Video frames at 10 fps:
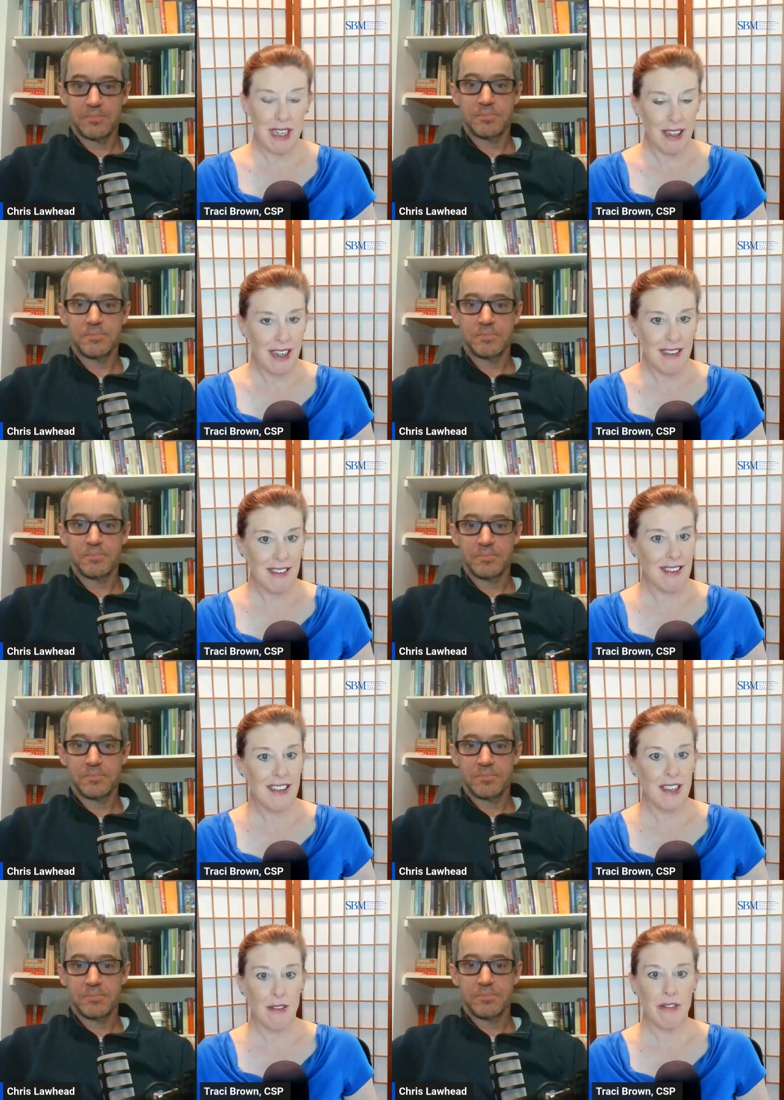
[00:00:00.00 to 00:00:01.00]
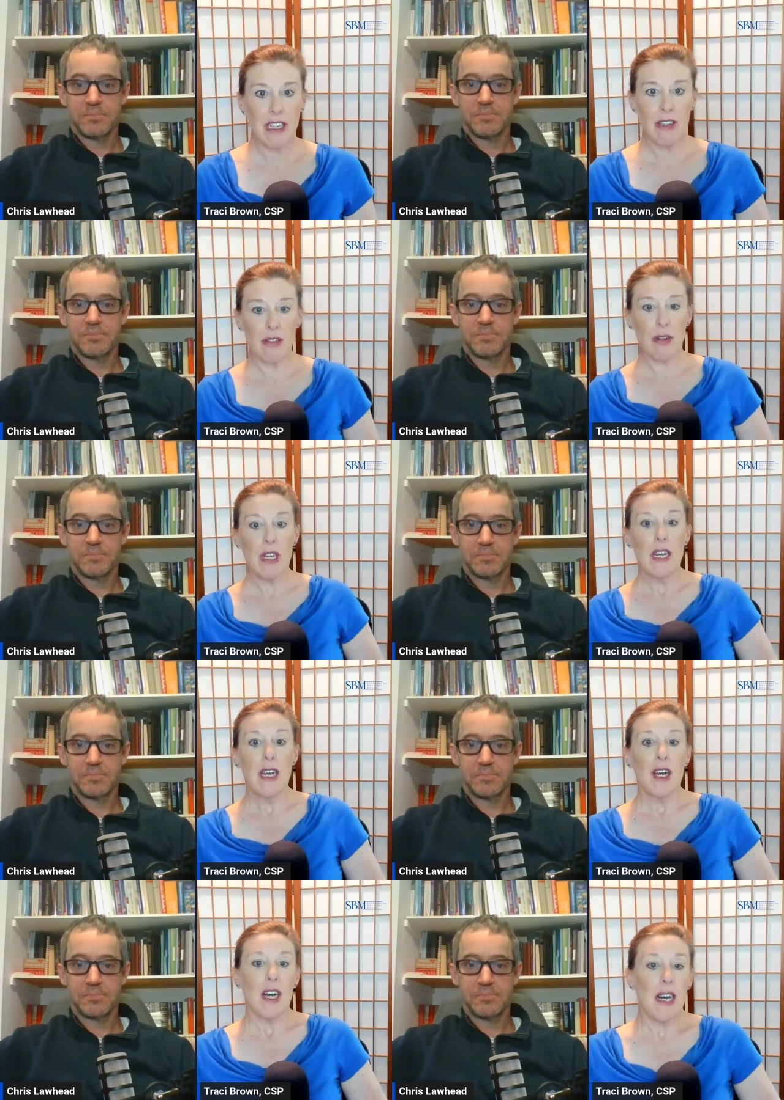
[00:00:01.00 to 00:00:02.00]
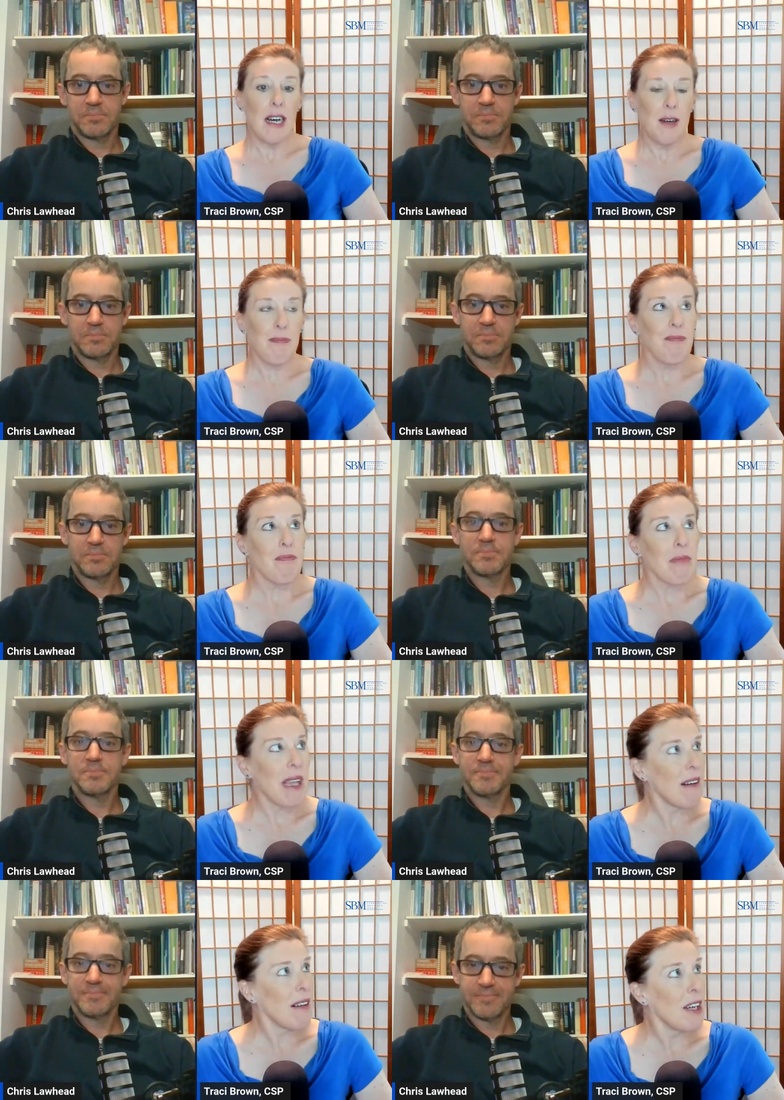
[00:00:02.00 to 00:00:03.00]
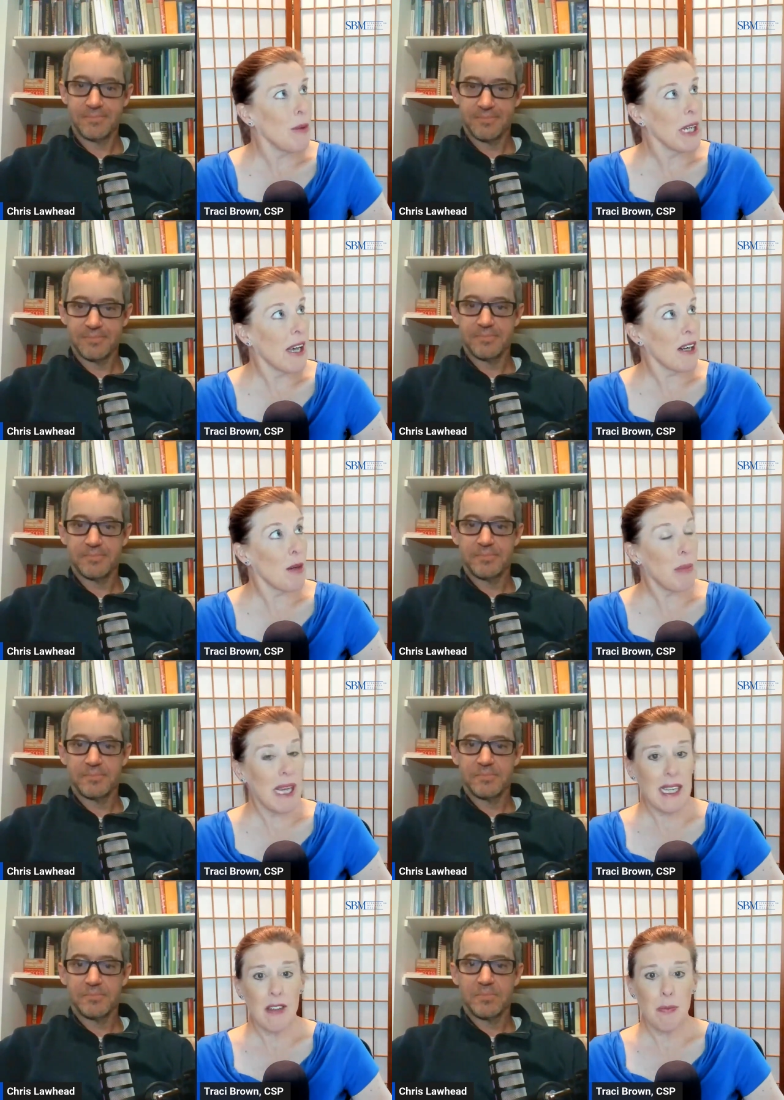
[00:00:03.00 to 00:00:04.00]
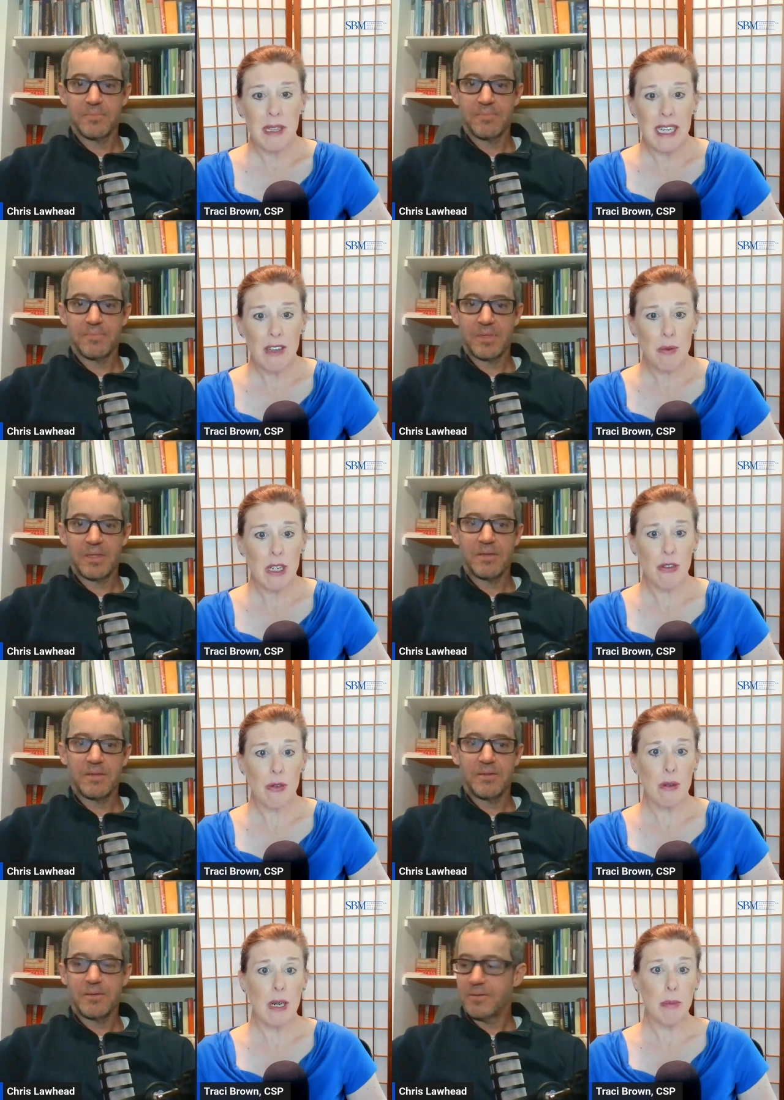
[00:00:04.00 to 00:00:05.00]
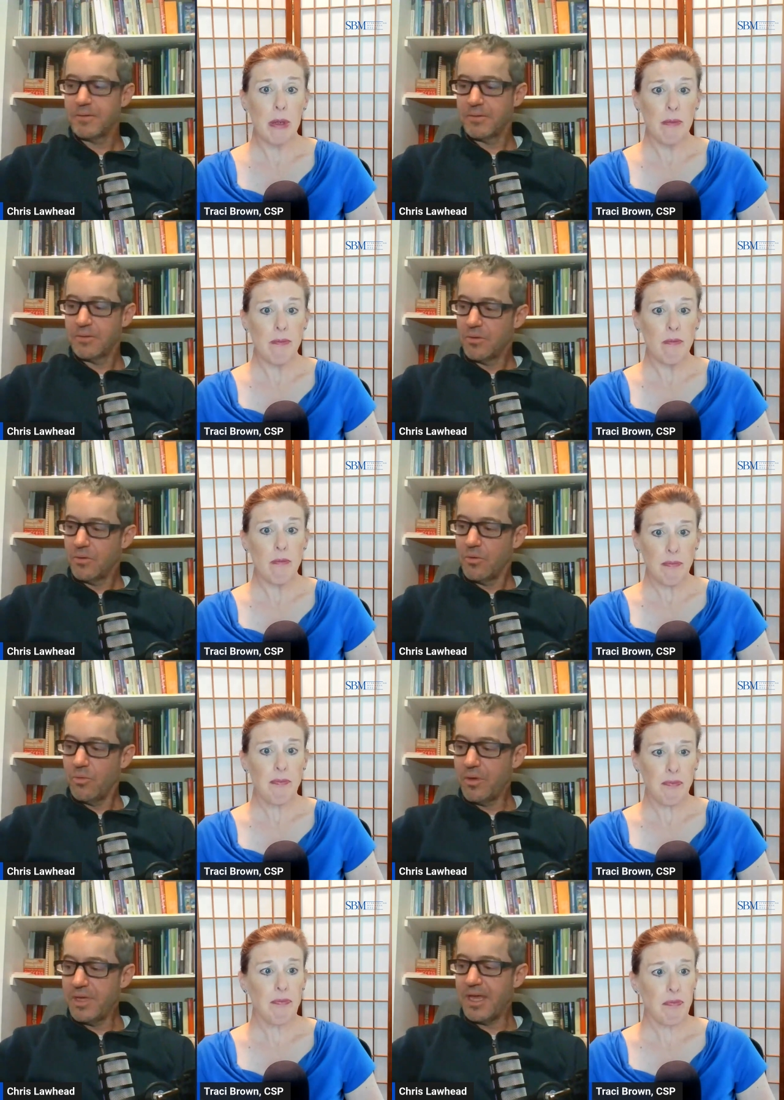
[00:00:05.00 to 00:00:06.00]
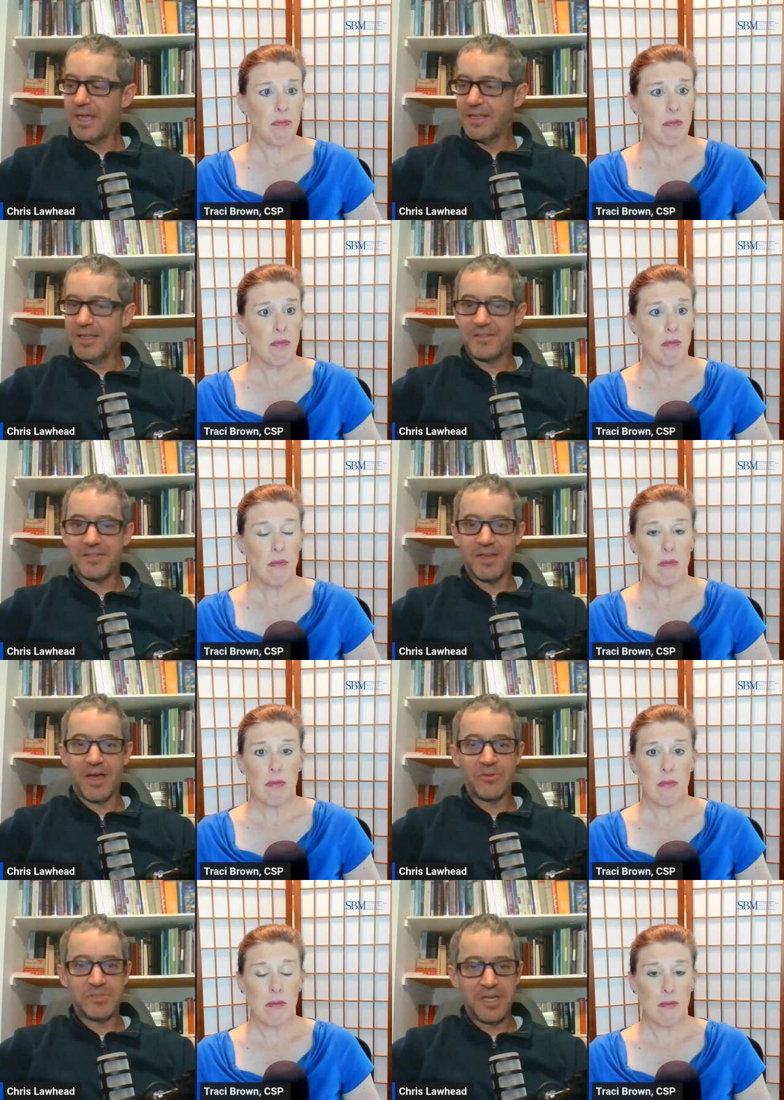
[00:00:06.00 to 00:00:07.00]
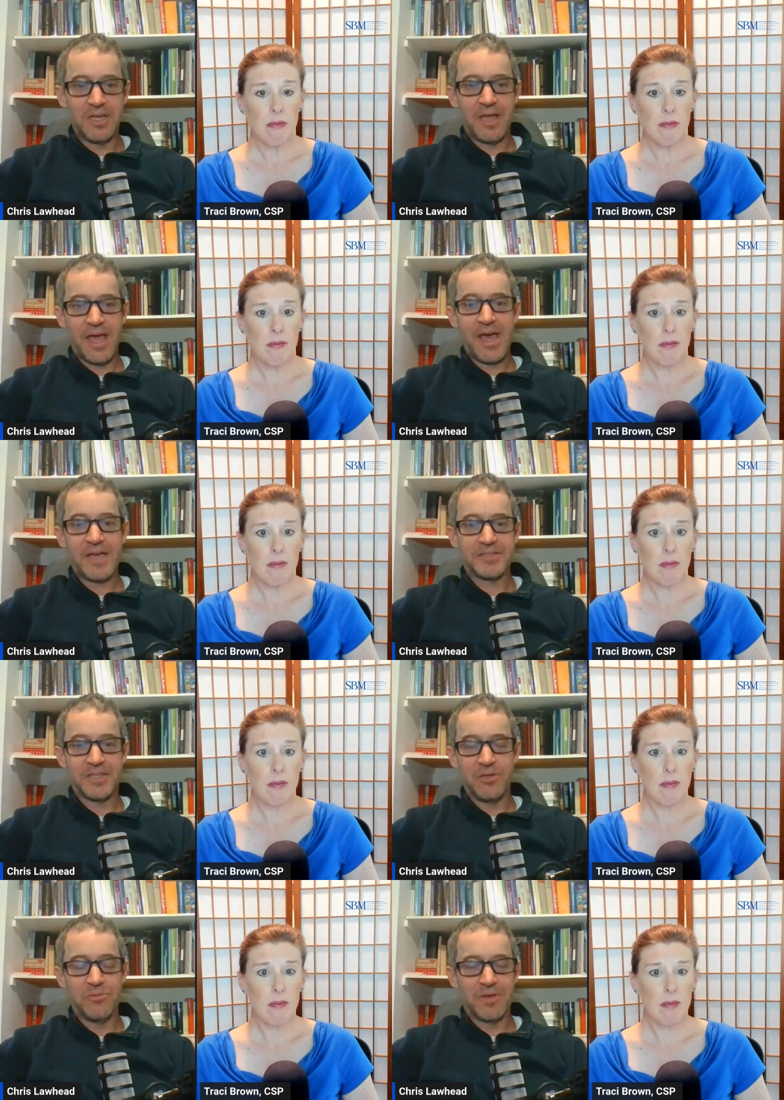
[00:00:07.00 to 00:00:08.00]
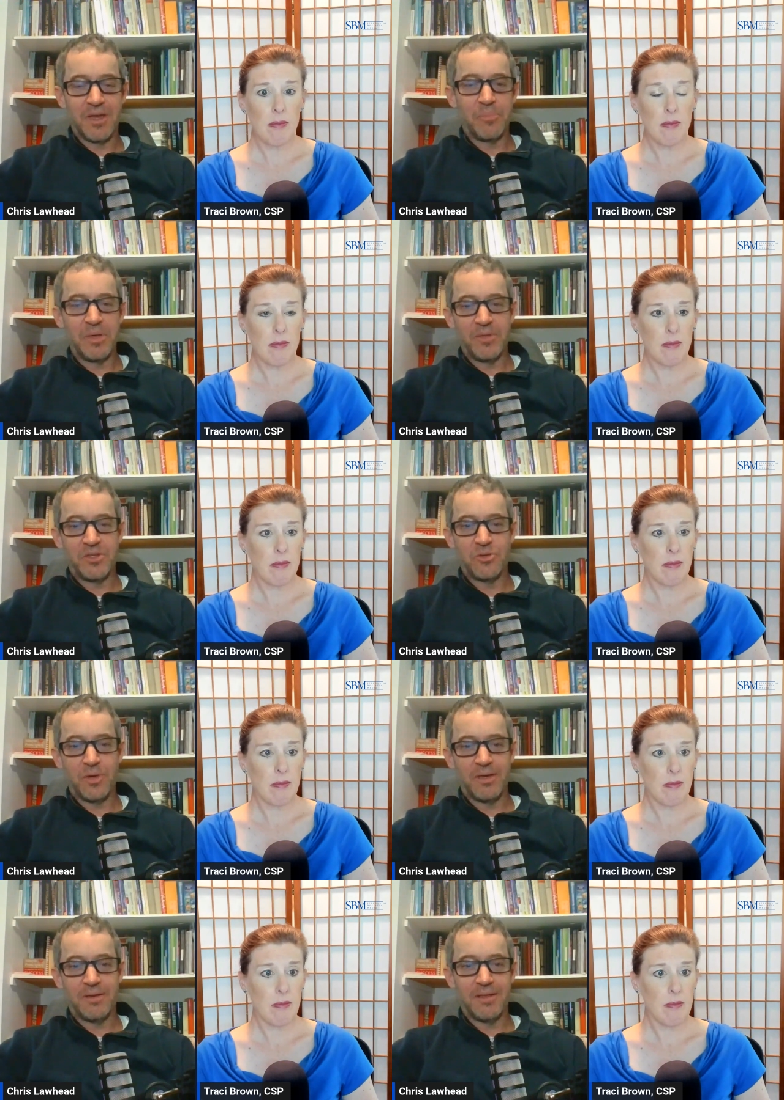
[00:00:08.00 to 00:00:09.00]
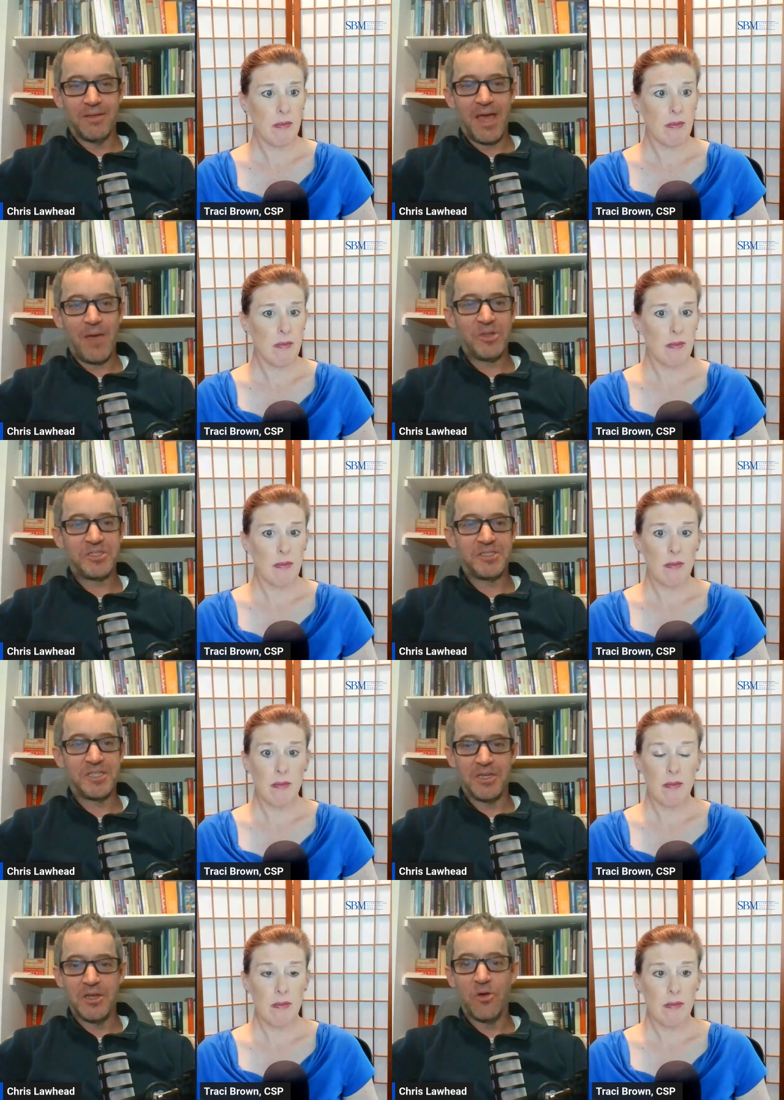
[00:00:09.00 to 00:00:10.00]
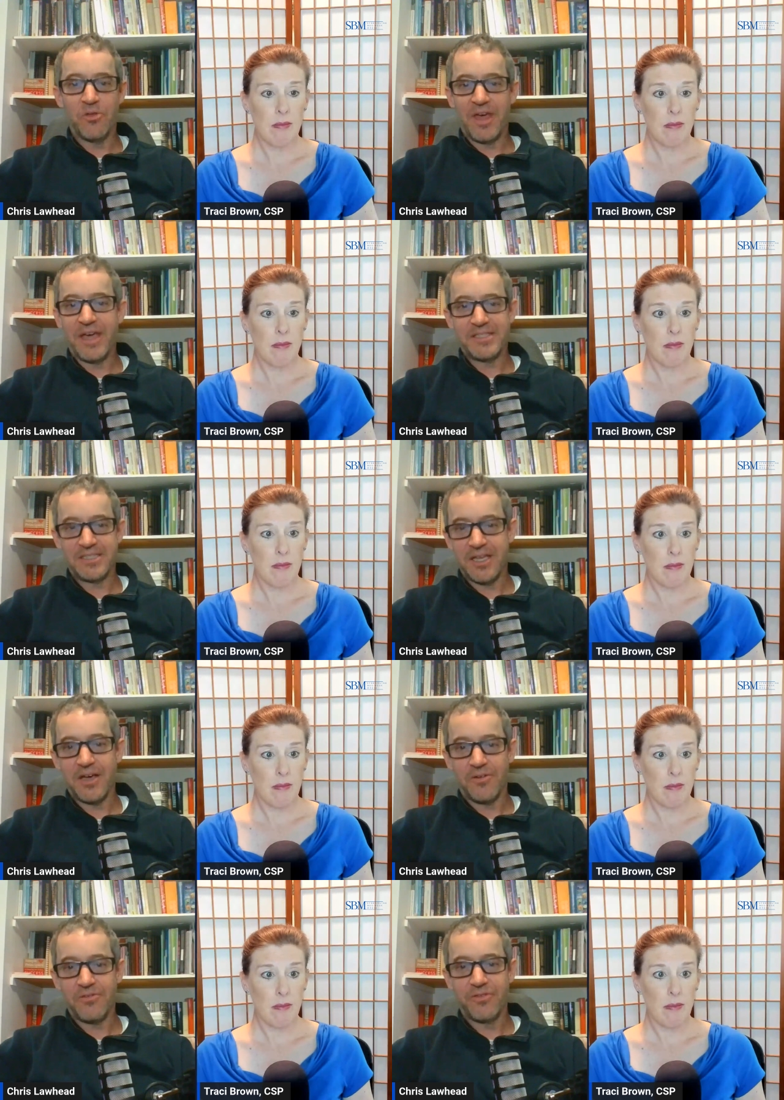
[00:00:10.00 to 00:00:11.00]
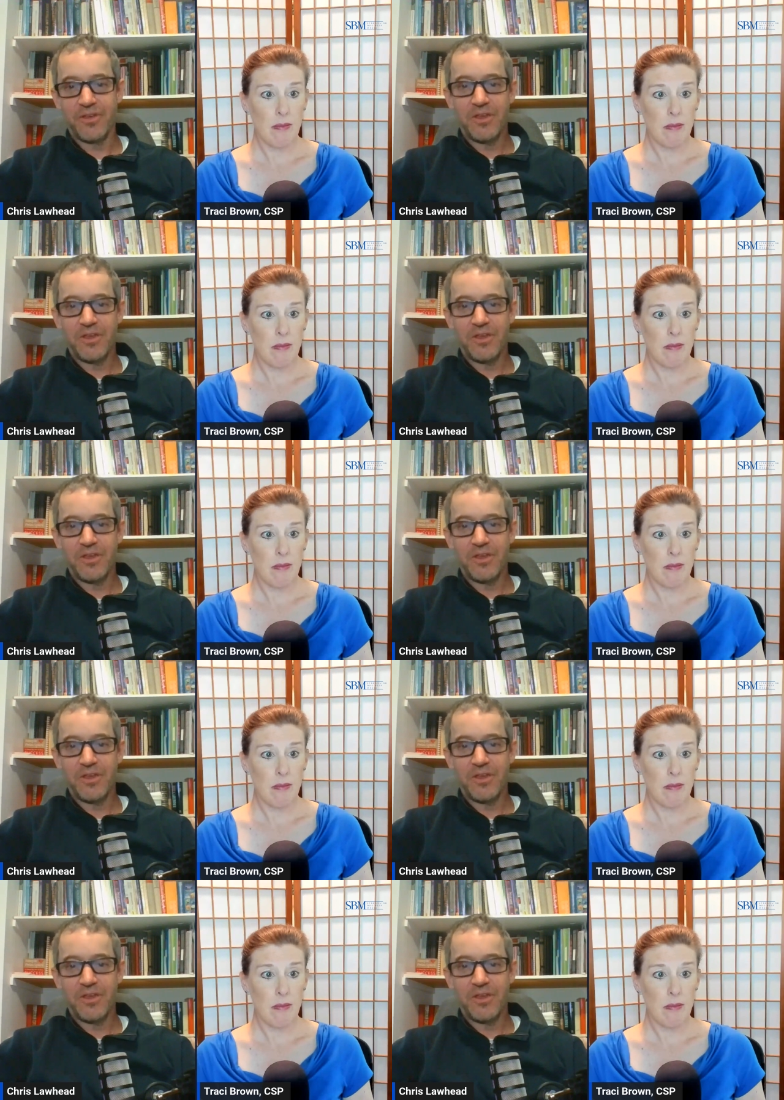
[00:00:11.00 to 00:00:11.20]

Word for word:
Speaker 1: unconscious. It's going to affect you. So I don't know how we got on bias, but that's why you screw up.
Speaker 2: Well, yeah, I was going to ask, and you kind of beat me to it. How much is it know thyself